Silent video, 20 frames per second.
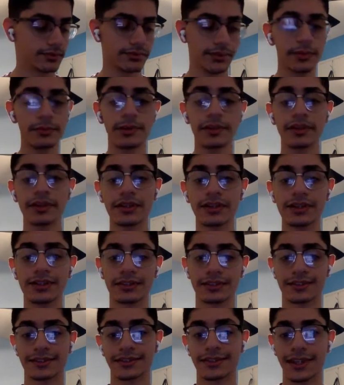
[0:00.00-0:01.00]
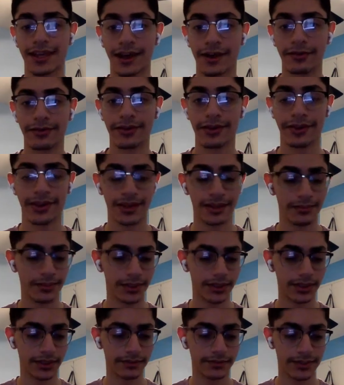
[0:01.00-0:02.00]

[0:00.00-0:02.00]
abilities and seeing how far they can build it.